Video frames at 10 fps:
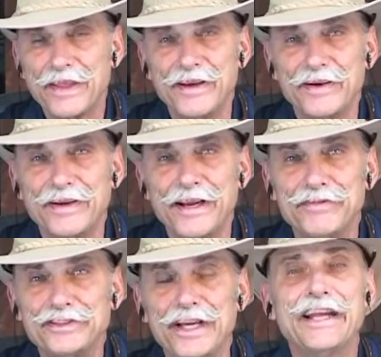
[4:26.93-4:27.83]
you know, you
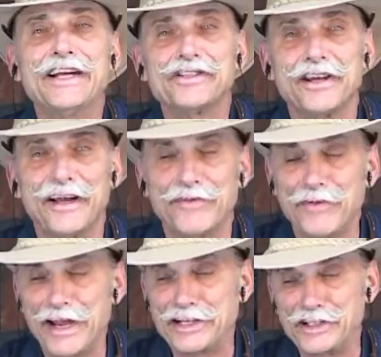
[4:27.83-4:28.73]
have a check engine light if
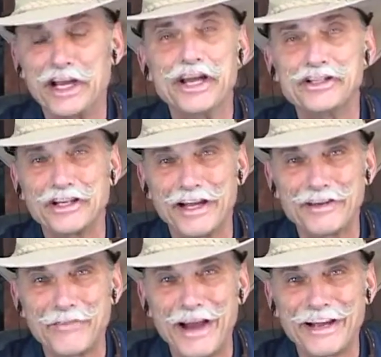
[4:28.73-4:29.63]
we had check engine
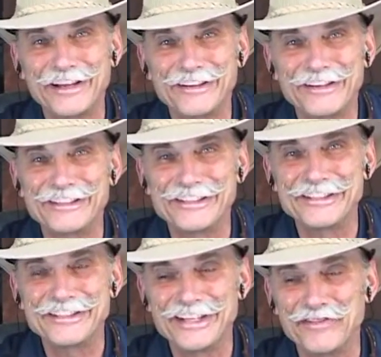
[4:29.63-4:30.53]
lights back in the 60s
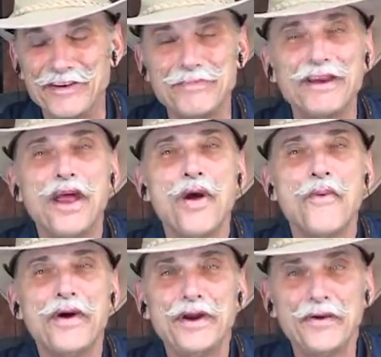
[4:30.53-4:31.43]
and 70s, but
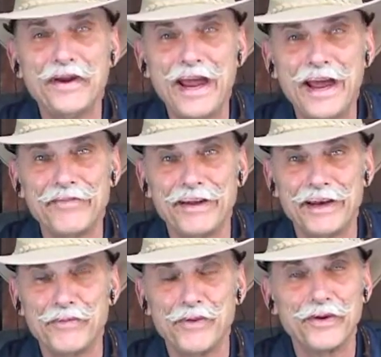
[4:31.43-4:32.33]
we don't have that
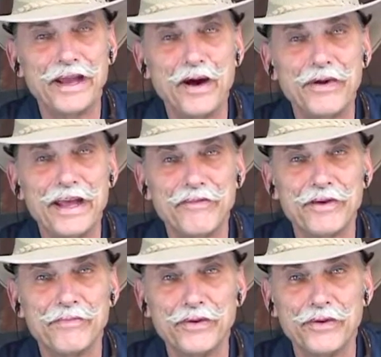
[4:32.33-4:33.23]
anymore. Now we have
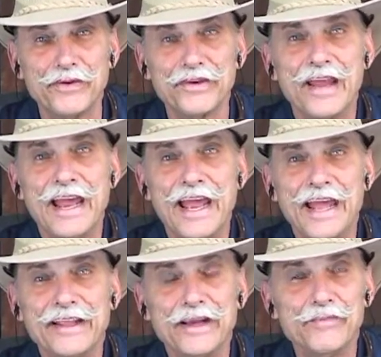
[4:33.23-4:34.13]
computers,
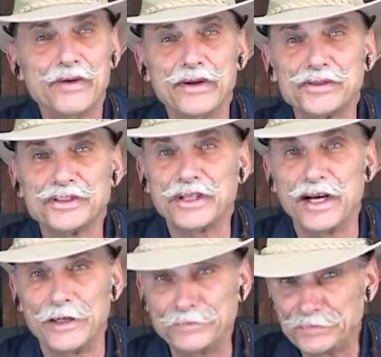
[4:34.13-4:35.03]
and the computer's
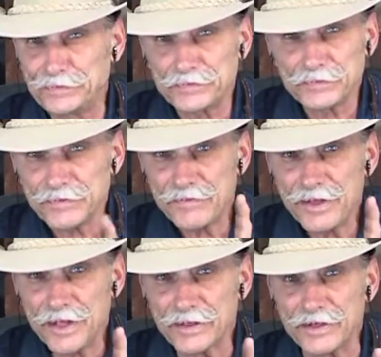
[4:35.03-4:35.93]
job
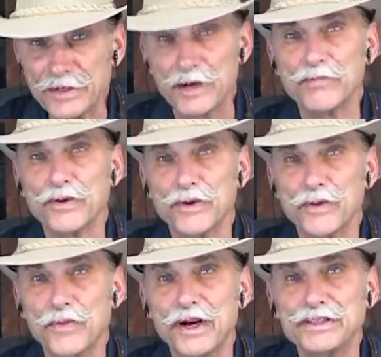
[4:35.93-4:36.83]
the
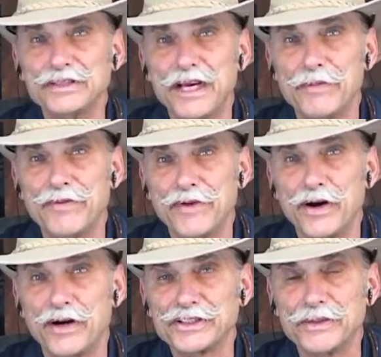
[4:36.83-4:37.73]
number one job of a
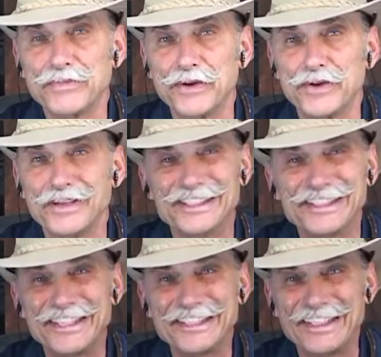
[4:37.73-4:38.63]
car's computer is
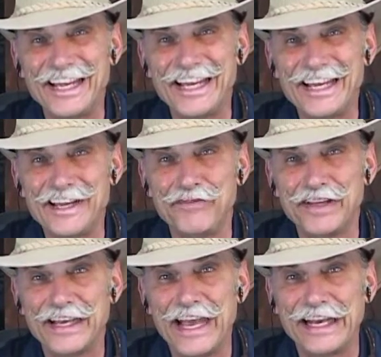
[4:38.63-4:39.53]
to save
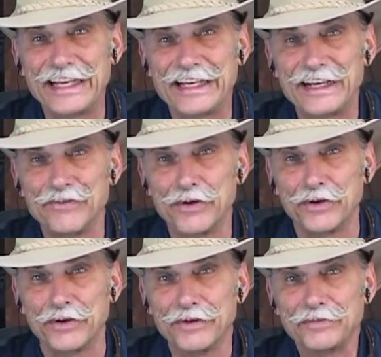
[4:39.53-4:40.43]
the catalytic
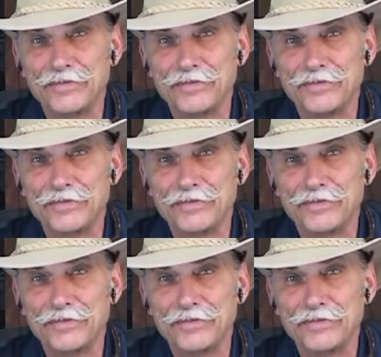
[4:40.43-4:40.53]
converter.